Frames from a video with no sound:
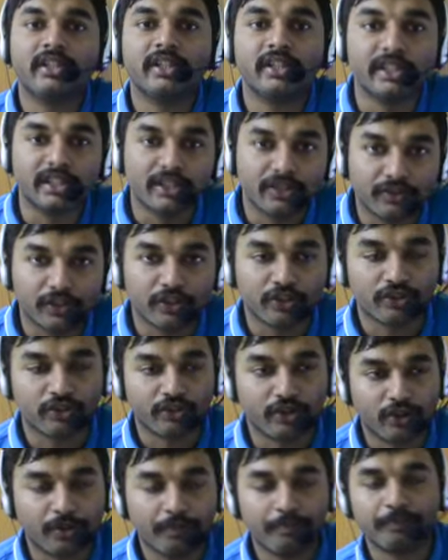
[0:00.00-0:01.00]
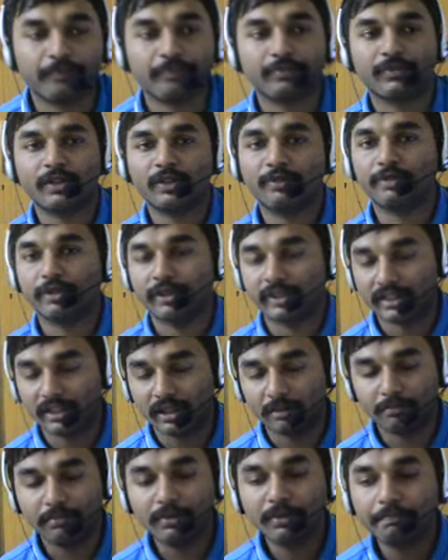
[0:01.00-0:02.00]
conservation law. For
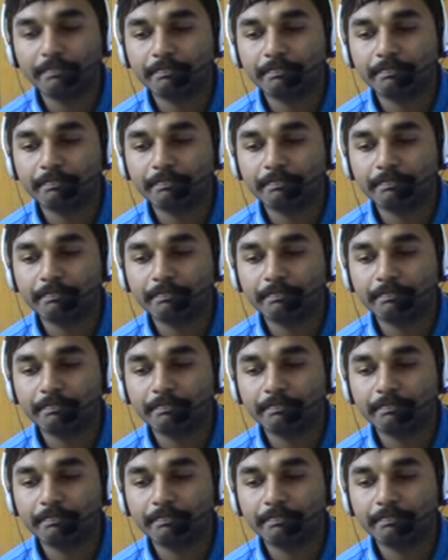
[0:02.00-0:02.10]
example,